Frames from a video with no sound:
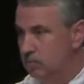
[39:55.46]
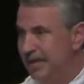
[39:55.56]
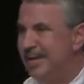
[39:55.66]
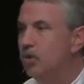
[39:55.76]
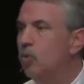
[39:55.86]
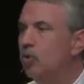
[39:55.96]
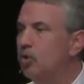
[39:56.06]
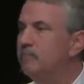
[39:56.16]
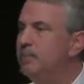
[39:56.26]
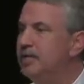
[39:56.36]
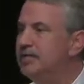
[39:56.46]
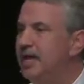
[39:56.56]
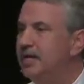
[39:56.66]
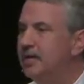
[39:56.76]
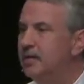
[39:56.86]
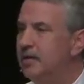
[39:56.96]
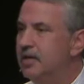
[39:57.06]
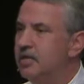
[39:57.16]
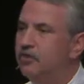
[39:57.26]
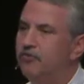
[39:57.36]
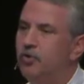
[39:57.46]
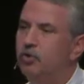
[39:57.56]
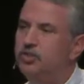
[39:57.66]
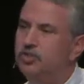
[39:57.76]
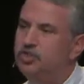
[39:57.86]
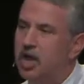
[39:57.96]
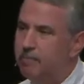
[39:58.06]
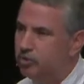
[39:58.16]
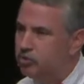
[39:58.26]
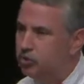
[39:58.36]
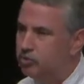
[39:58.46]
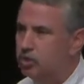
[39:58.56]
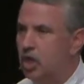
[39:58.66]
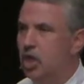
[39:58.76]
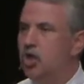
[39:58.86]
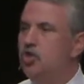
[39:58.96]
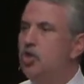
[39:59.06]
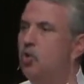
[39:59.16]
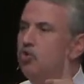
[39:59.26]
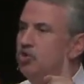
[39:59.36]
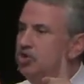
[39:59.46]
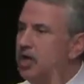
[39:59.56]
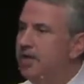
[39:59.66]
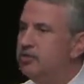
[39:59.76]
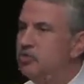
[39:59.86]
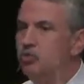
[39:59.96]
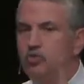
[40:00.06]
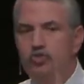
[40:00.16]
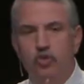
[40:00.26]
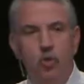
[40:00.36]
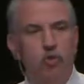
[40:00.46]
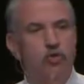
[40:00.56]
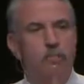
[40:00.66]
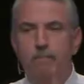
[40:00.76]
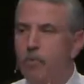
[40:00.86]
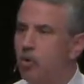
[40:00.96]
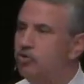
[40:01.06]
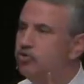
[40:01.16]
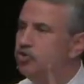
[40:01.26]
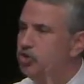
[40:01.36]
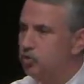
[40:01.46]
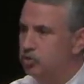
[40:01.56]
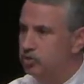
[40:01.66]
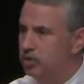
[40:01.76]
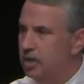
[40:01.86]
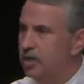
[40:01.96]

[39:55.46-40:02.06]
And in a world of big data, the folks at Jamba Juice know just who sold the most juice